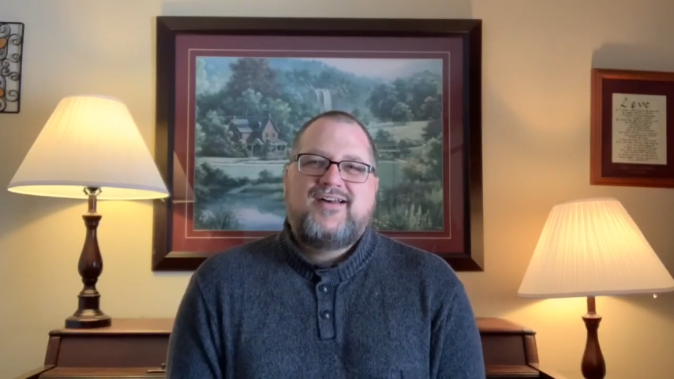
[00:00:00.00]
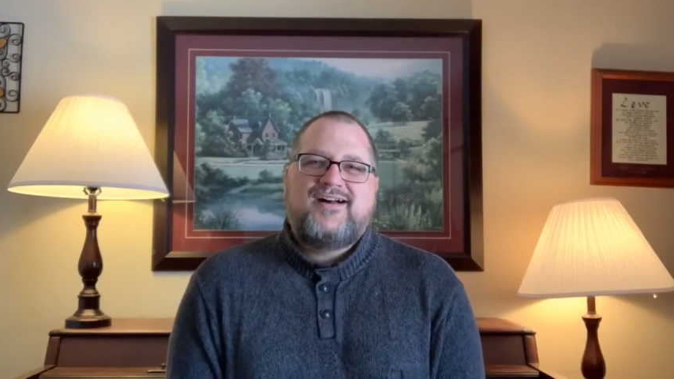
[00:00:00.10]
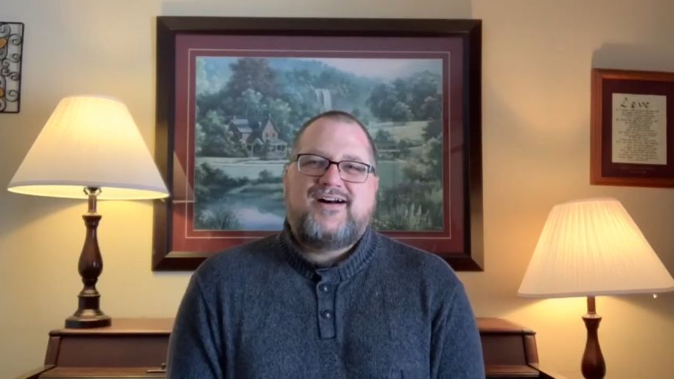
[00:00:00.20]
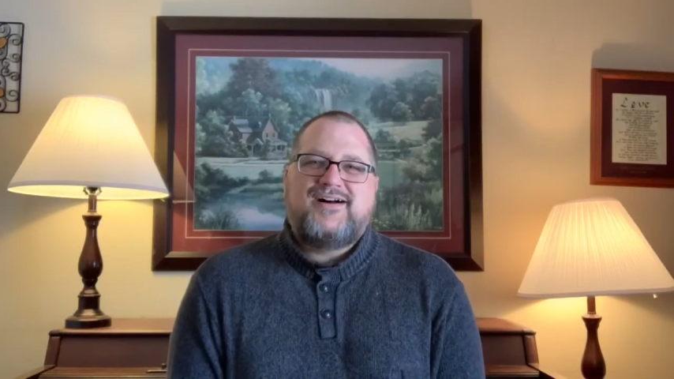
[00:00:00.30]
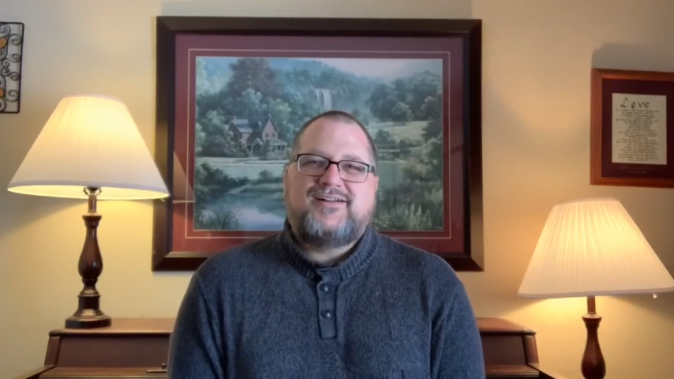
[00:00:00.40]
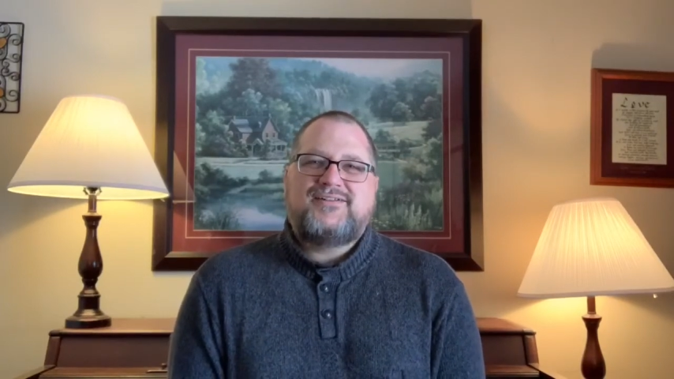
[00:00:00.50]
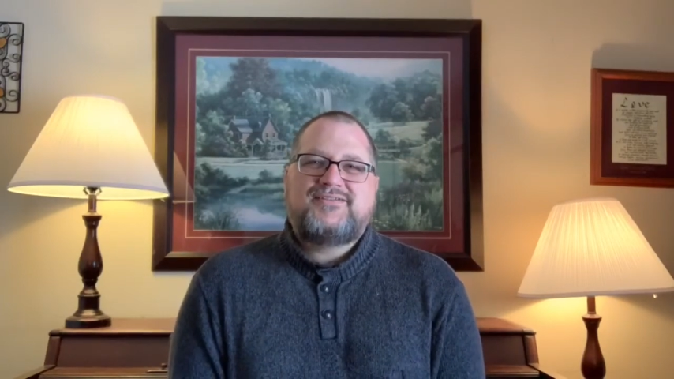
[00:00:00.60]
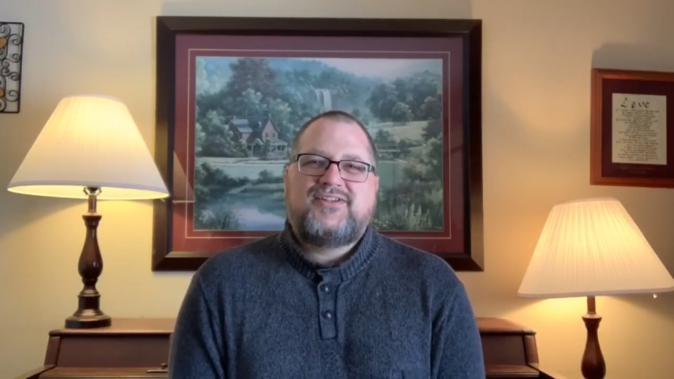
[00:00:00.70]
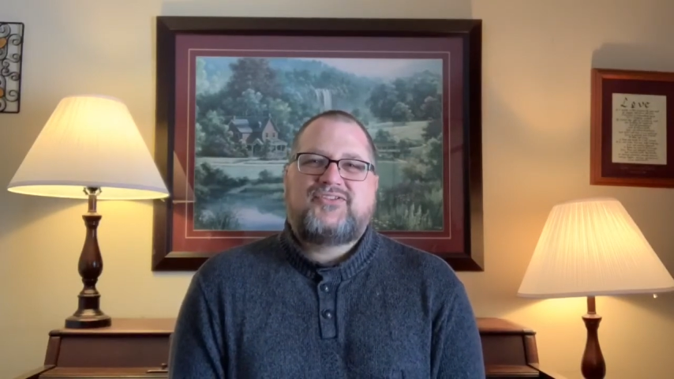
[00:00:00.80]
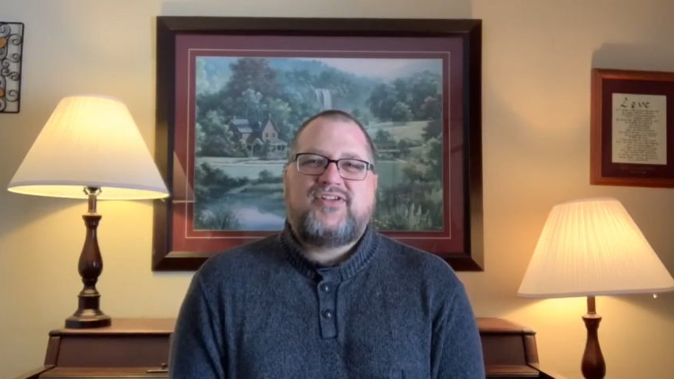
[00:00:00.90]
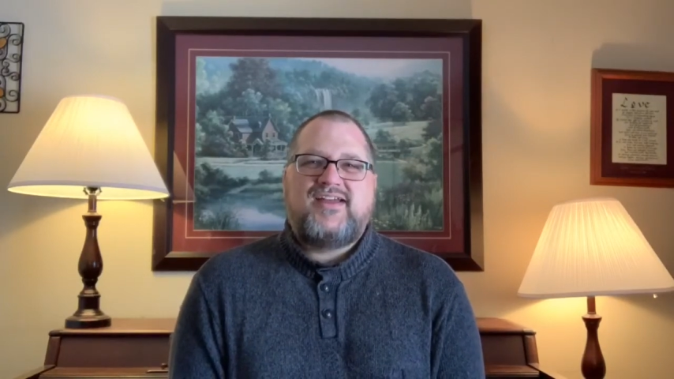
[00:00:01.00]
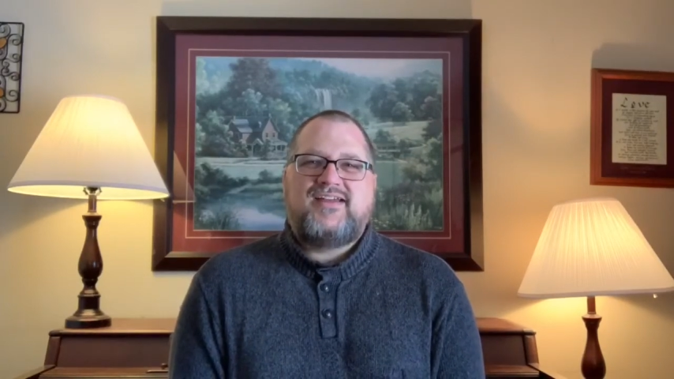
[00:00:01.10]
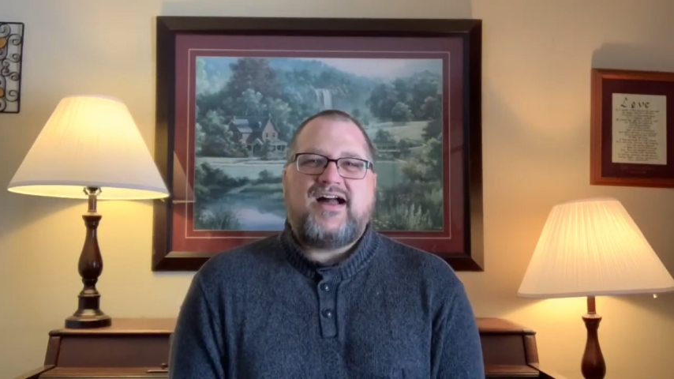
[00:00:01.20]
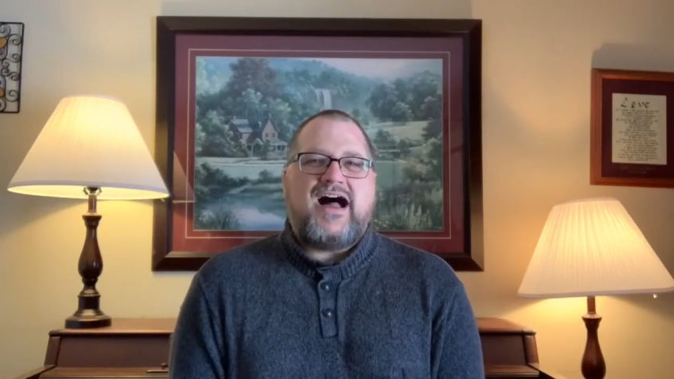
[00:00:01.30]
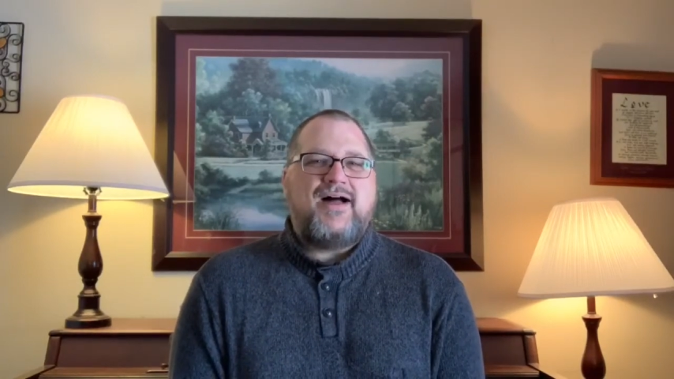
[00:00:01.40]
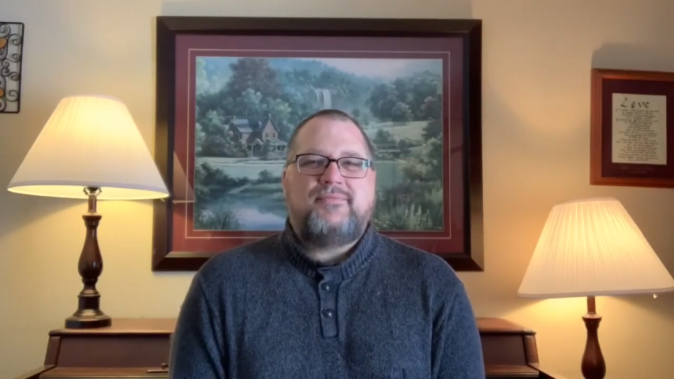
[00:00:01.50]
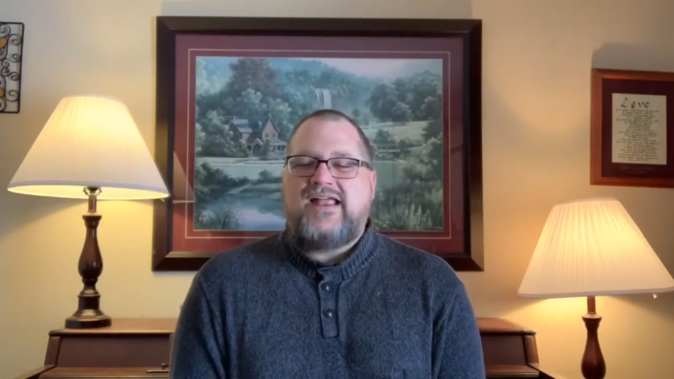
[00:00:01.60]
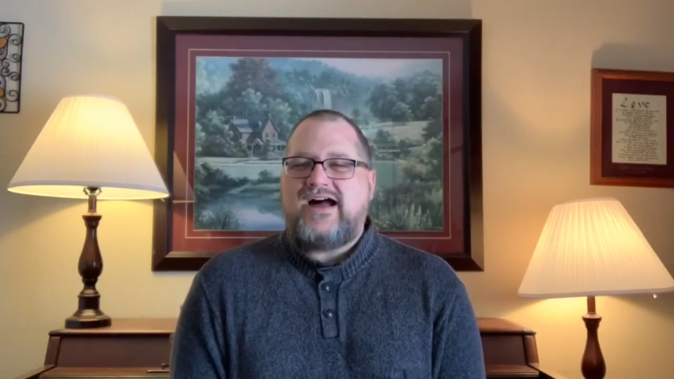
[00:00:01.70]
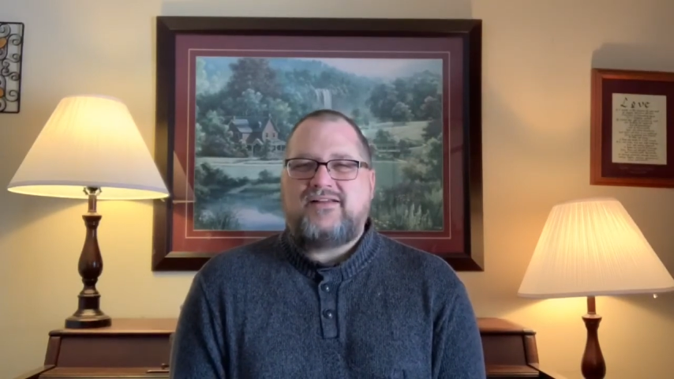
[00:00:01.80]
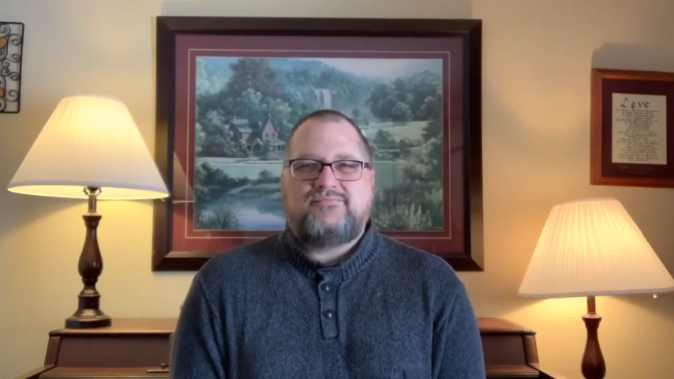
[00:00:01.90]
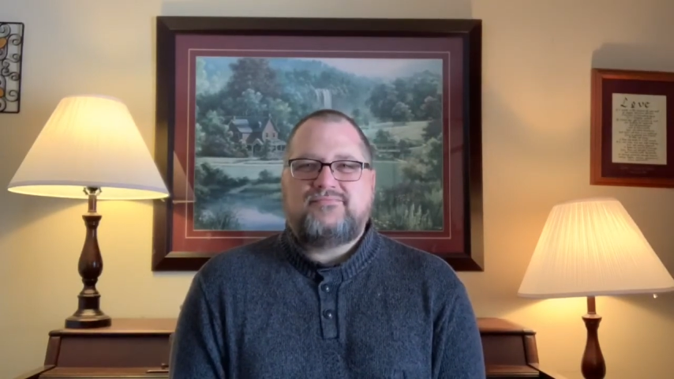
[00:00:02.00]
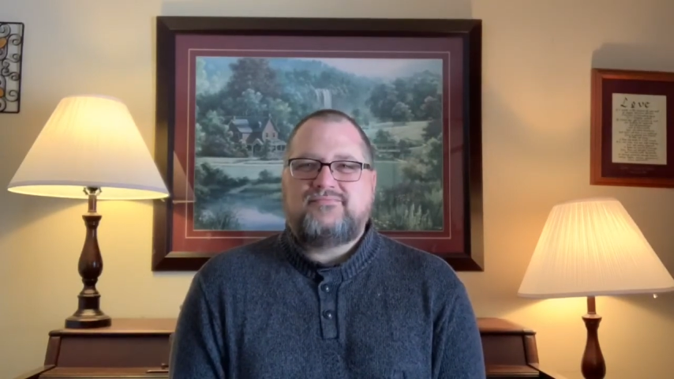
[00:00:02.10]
uh, to say, I'm not